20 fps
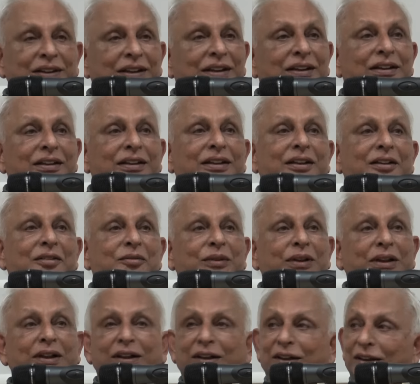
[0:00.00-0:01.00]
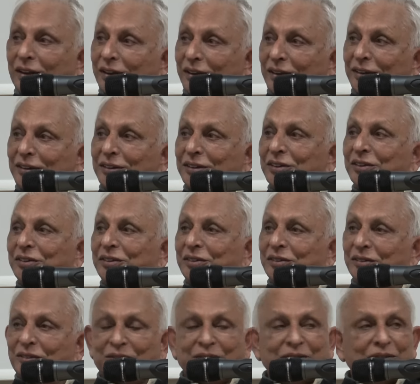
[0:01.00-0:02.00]
Sharadama,
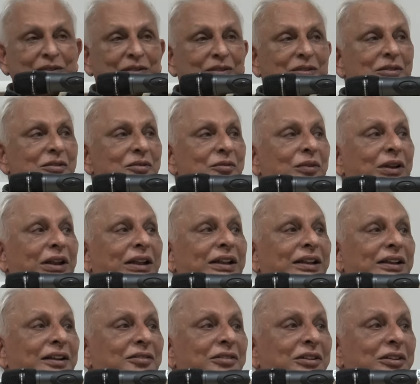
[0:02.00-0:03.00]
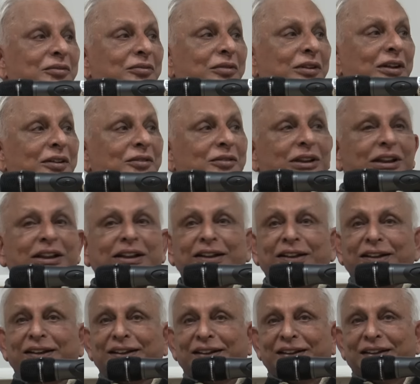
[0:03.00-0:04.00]
Bhairavi
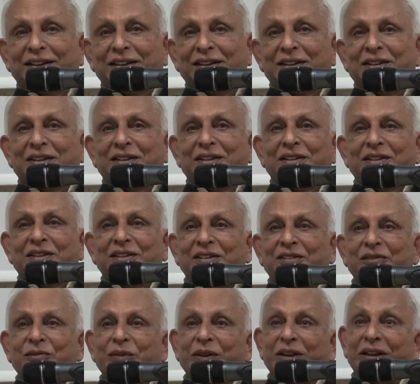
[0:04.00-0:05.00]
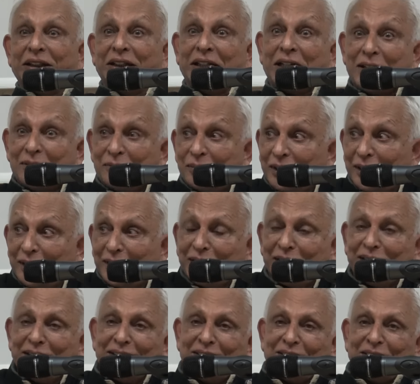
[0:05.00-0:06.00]
Brahmani,
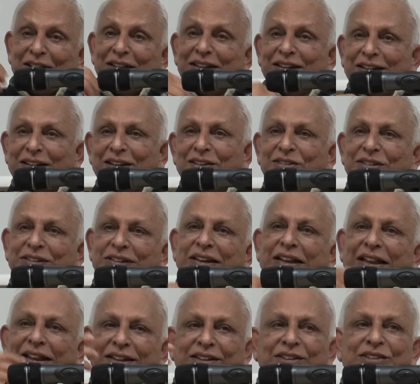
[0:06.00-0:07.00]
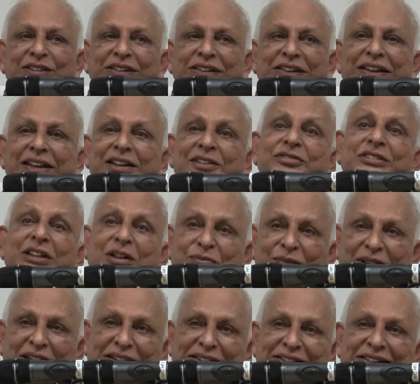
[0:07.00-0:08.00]
Mirabai. I was trying to see if
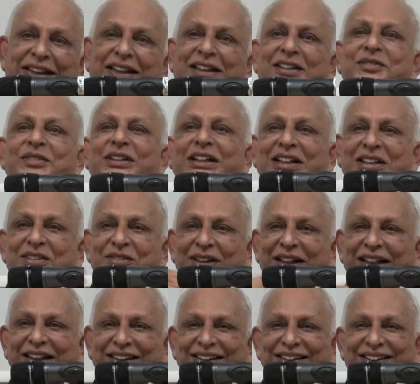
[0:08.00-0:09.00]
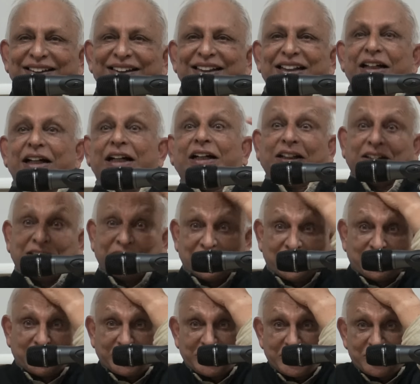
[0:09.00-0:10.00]
somebody is saying Mirabai.
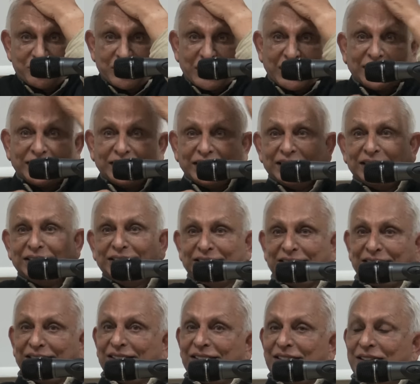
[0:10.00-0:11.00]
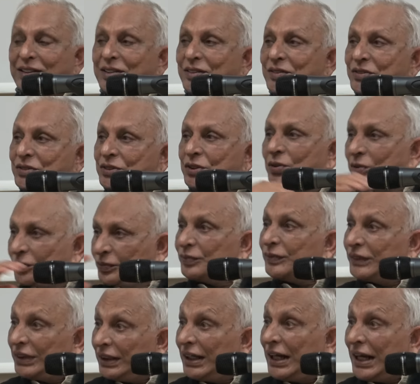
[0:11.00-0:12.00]
Anandamayima, yes. So
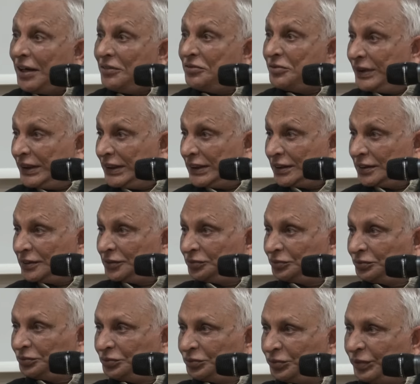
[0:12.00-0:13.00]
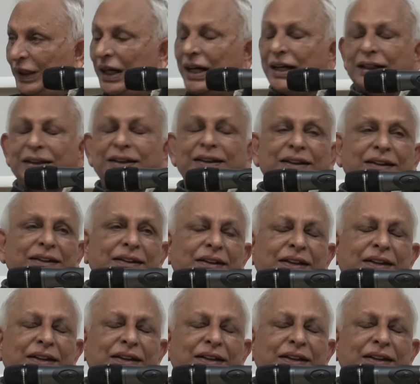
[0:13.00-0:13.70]
there have been, but